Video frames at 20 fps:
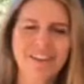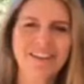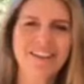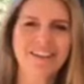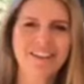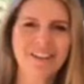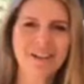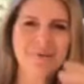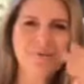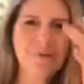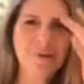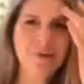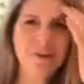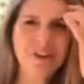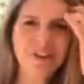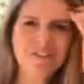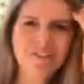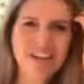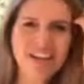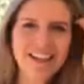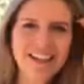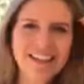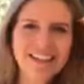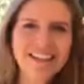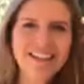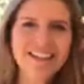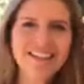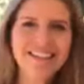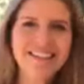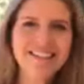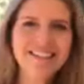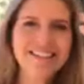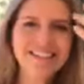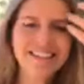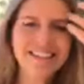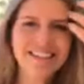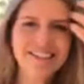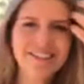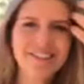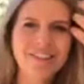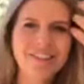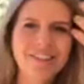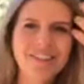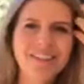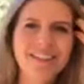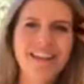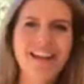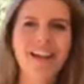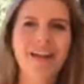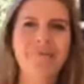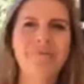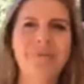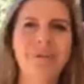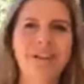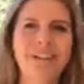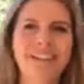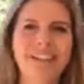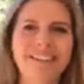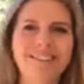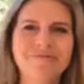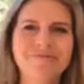Good morning, Vela, good to see you. Hey, Bree.